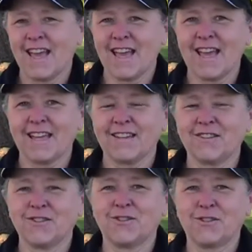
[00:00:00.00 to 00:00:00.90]

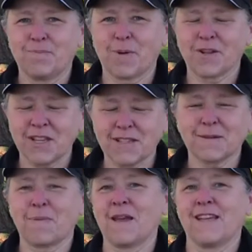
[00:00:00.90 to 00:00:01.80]
and
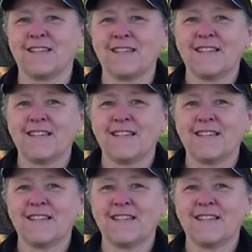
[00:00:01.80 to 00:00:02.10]
participate